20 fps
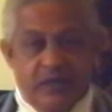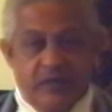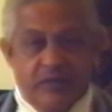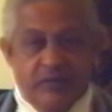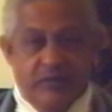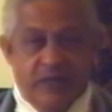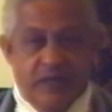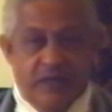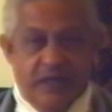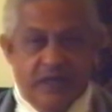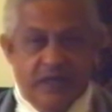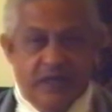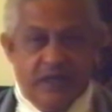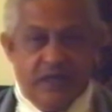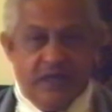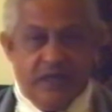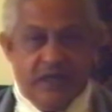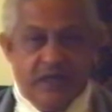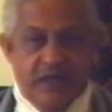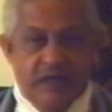
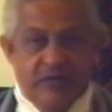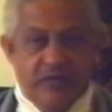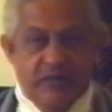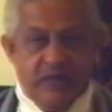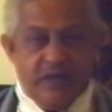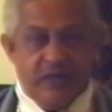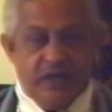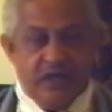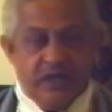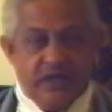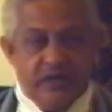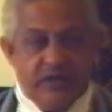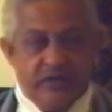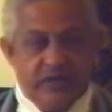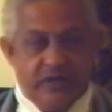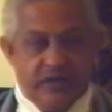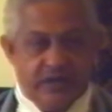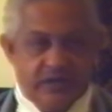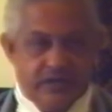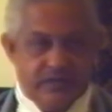Many a
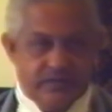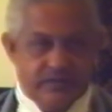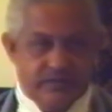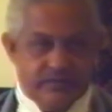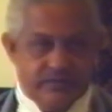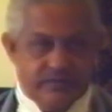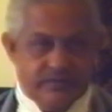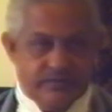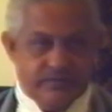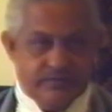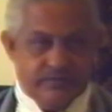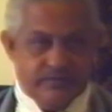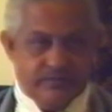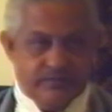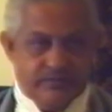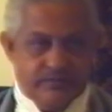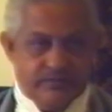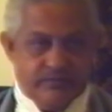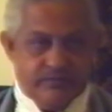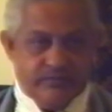murderer,
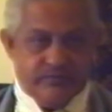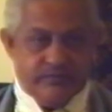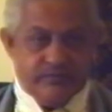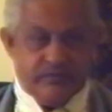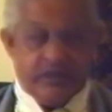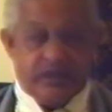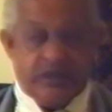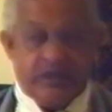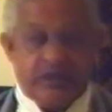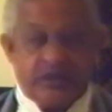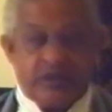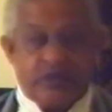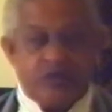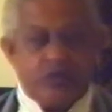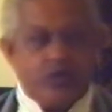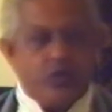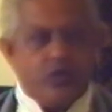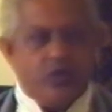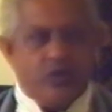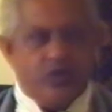at least
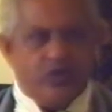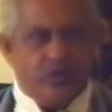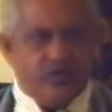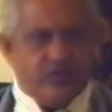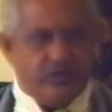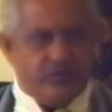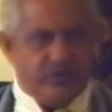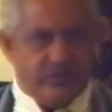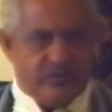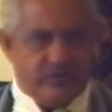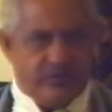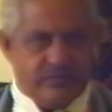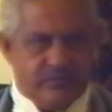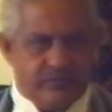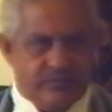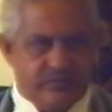all of them,